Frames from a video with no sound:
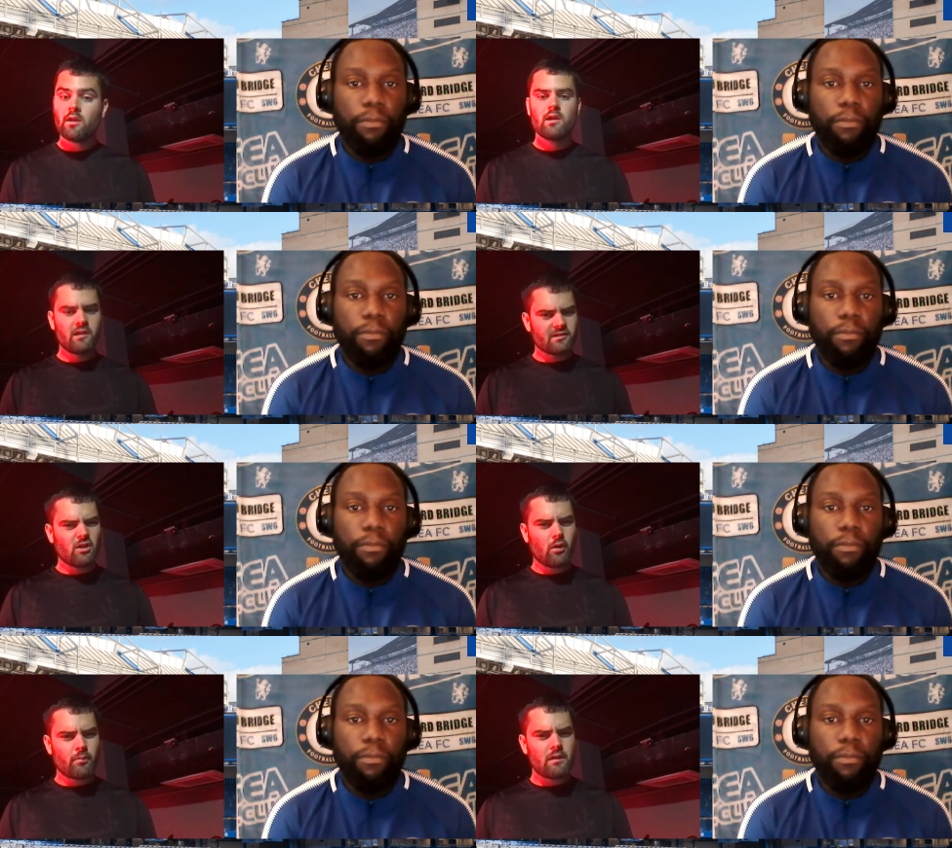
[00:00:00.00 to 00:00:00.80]
Speaker 1: There's a
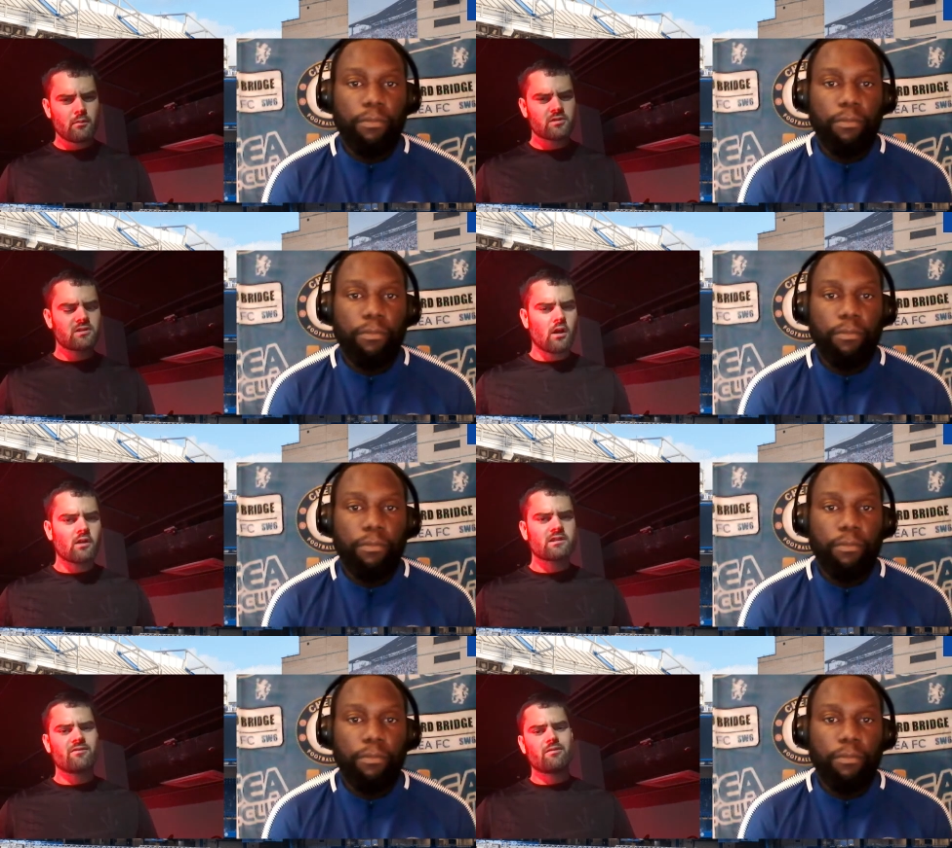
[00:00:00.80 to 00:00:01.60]
lot of people
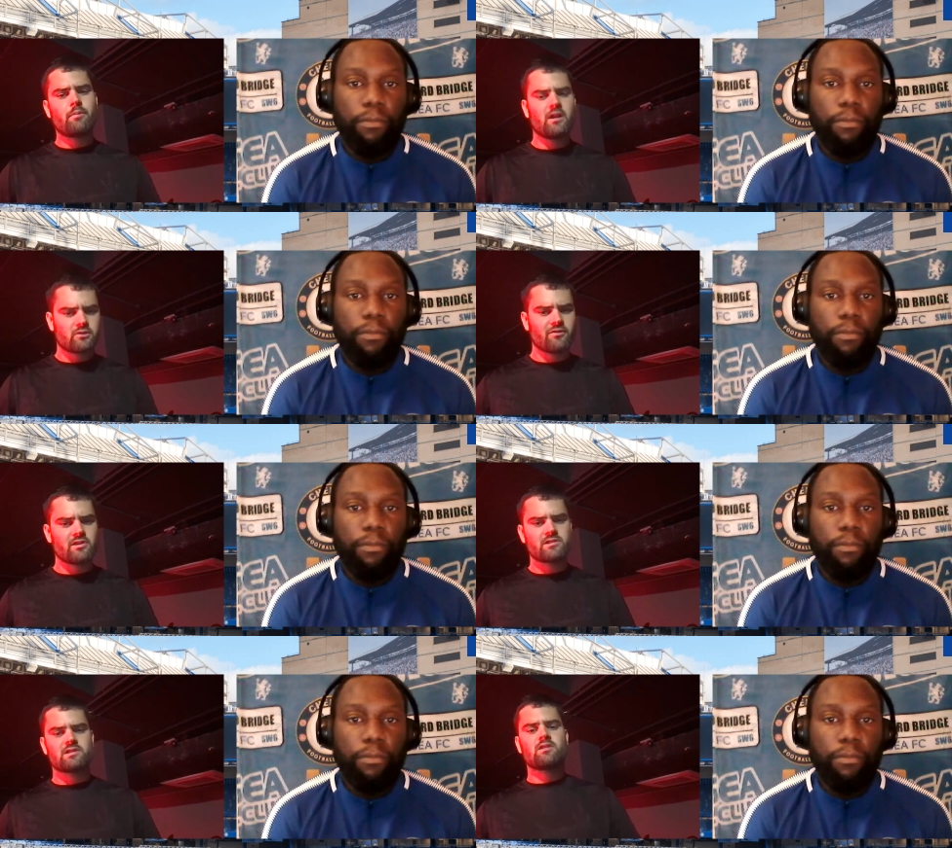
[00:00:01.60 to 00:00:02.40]
asking for Petrovic
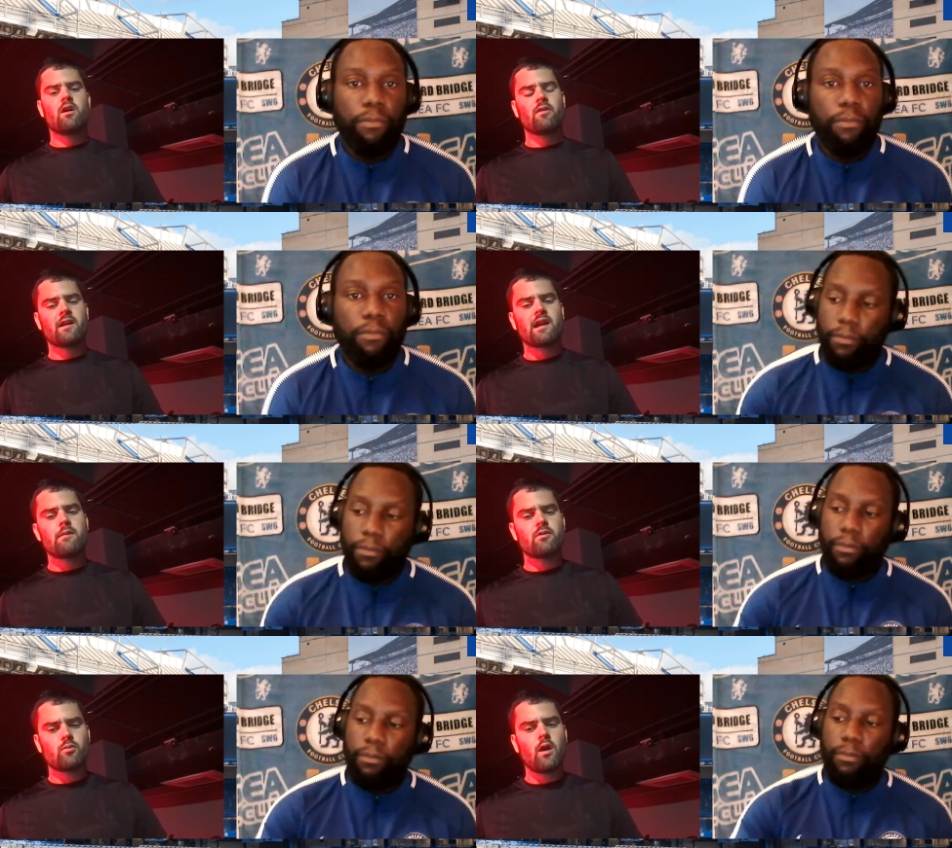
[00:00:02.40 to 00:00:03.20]
to start that game
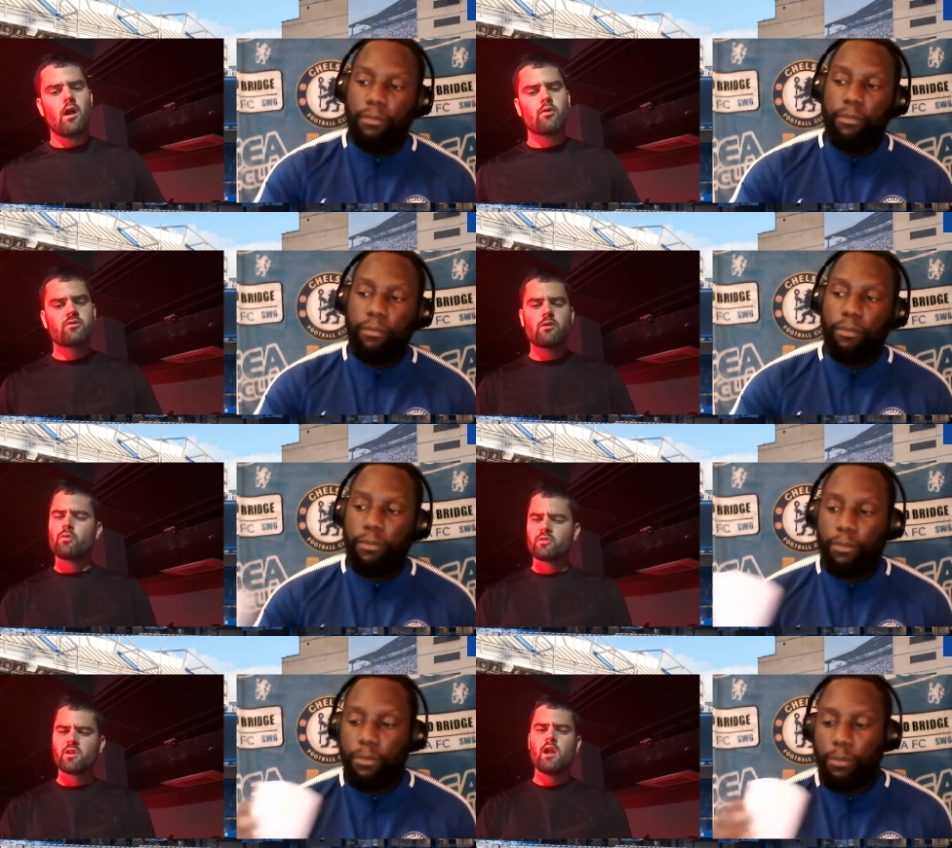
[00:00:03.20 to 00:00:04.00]
as well. So it
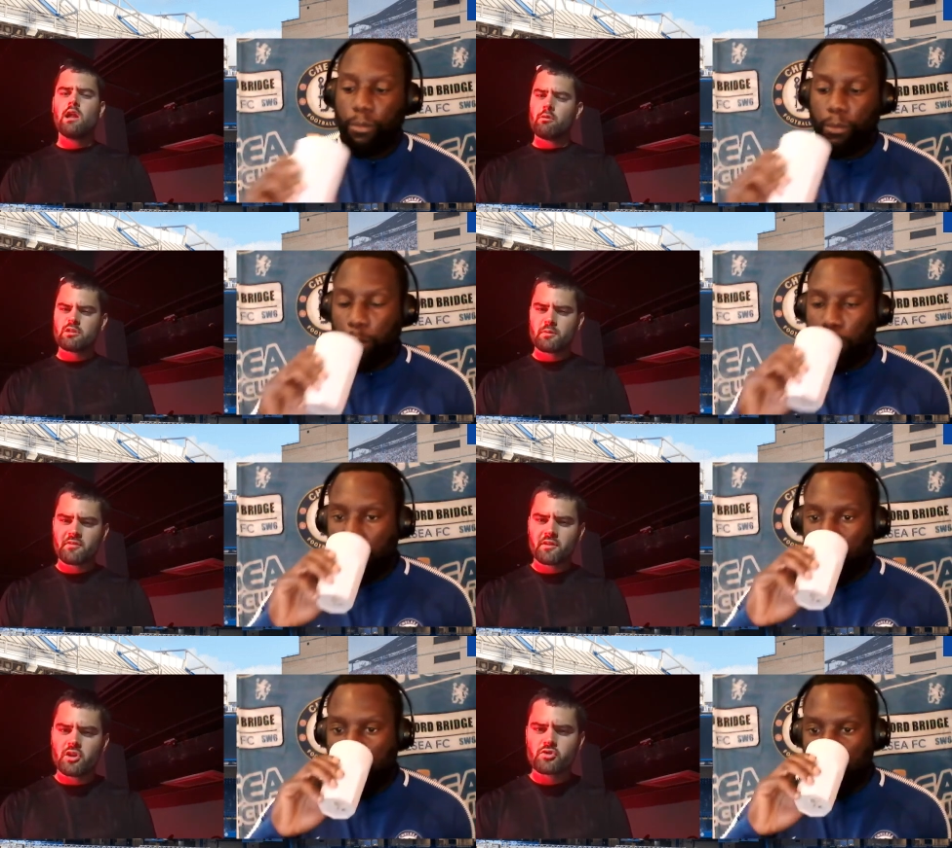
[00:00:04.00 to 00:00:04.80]
was it was a bit of
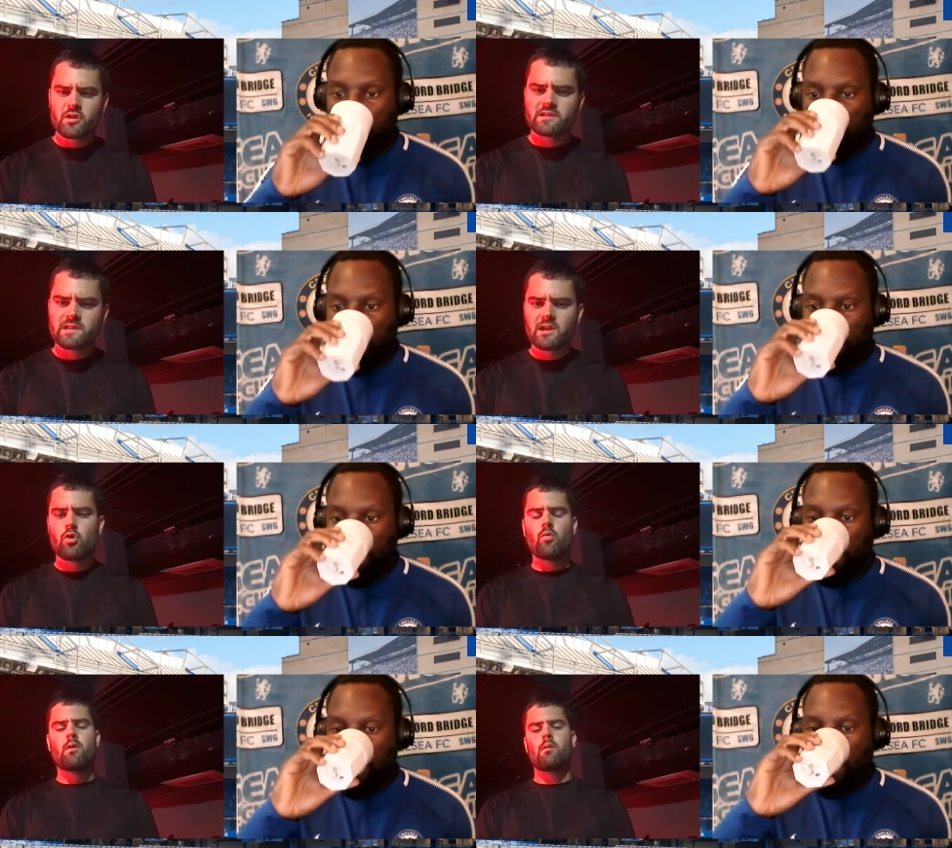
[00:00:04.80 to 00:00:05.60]
an interesting
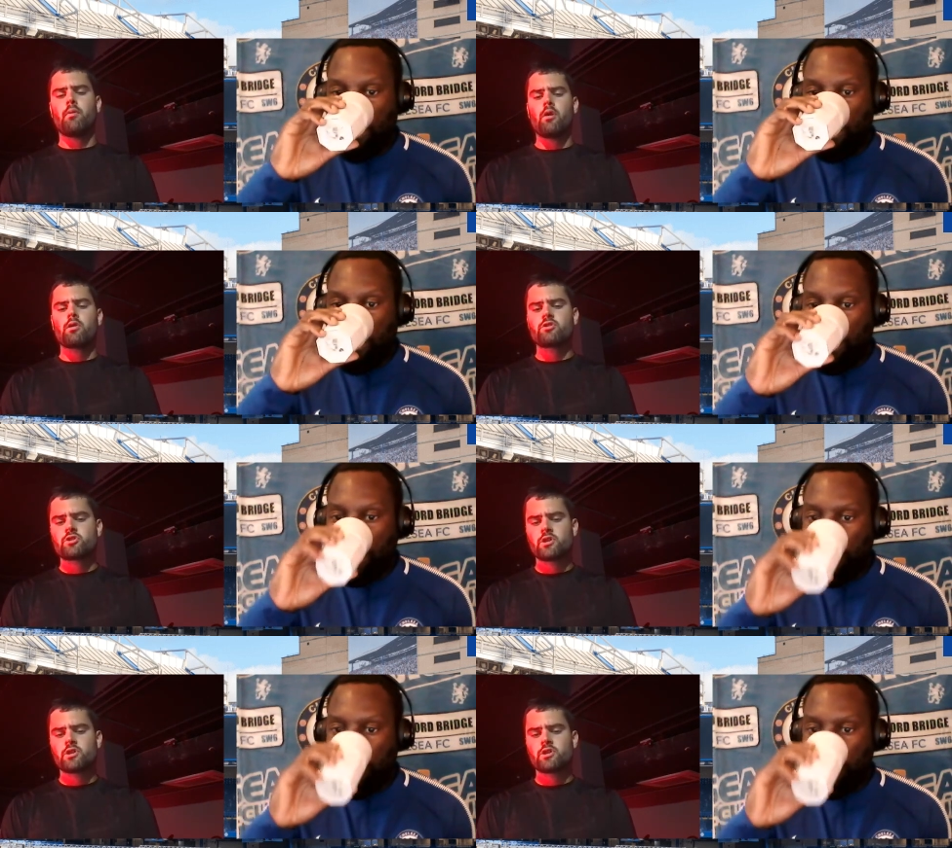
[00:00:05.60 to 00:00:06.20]
call by Poch.